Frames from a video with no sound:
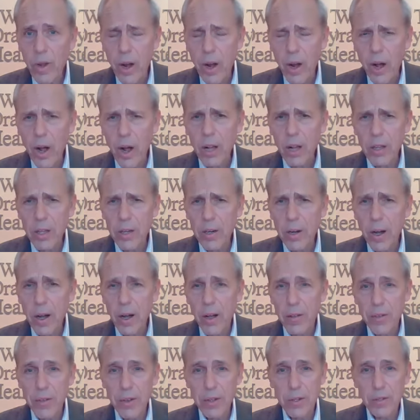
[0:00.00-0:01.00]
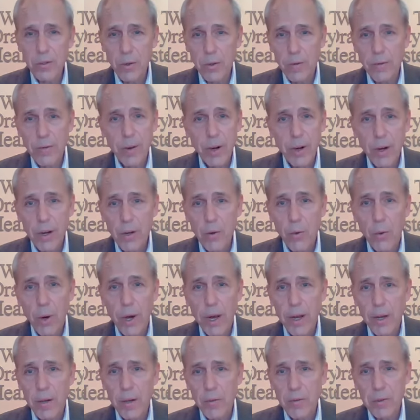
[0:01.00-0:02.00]
all in all, things were very
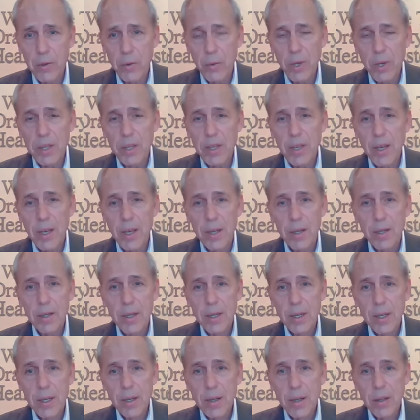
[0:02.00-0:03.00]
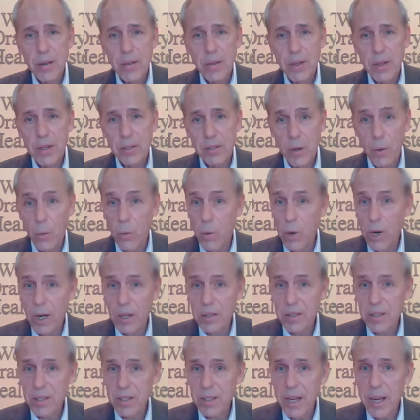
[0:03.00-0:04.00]
quiet over the weekend. And things are well
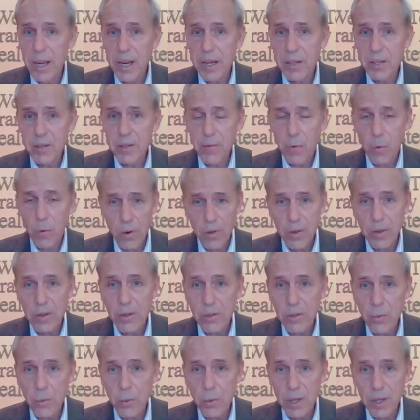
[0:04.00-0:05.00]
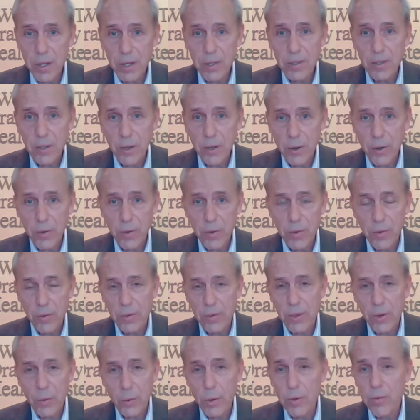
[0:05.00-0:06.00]
staged for this week. So
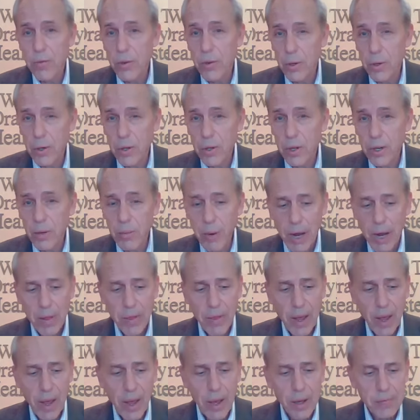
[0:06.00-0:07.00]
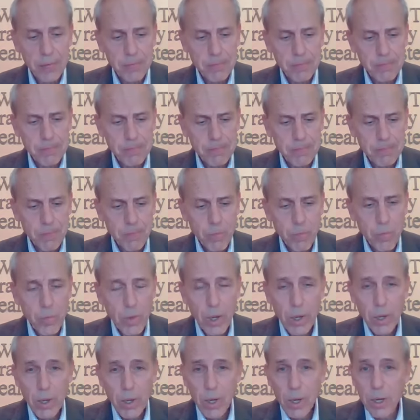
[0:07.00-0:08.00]
we feel good about that.
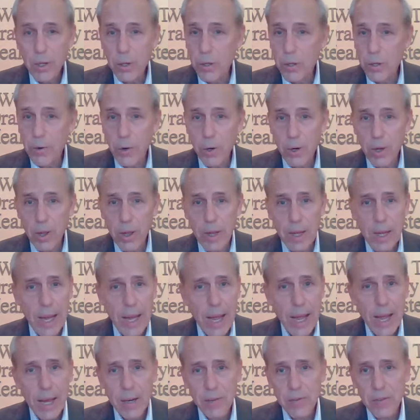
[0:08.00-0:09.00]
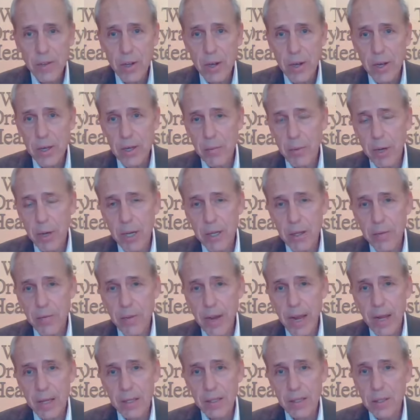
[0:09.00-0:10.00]
You've heard a lot of talk about the
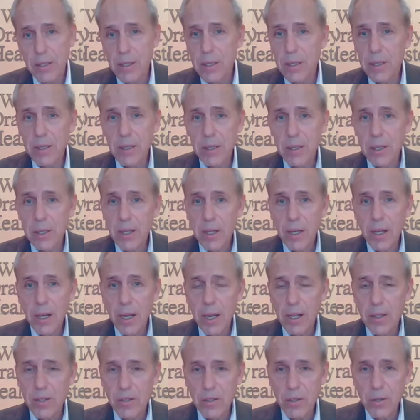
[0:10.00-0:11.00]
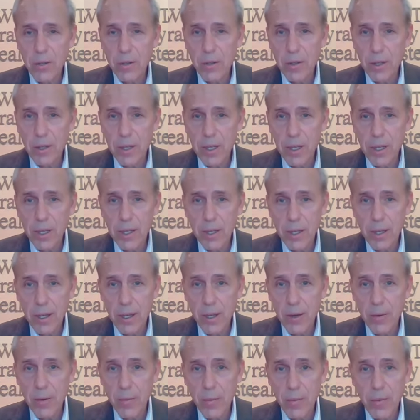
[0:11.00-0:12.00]
vaccine. And certainly
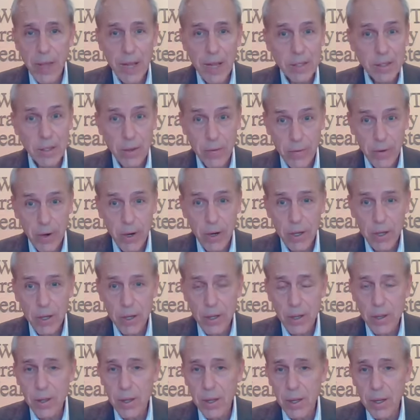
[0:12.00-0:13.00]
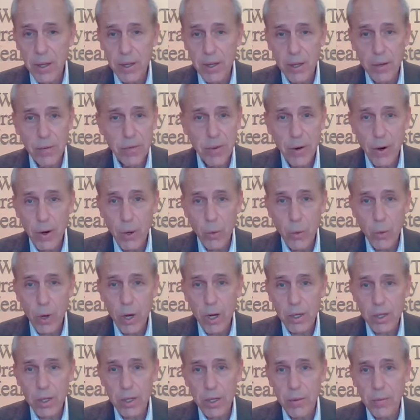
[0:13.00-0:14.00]
that's a very good thing and very
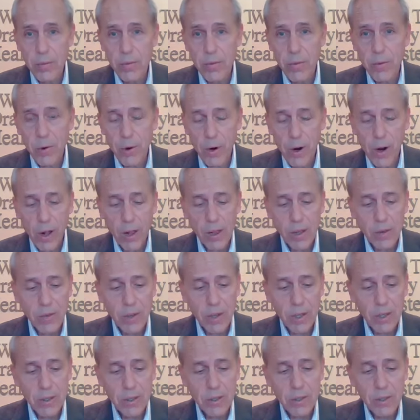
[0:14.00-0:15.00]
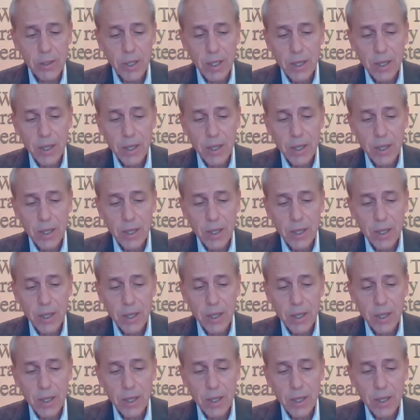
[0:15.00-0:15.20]
welcome for all of us.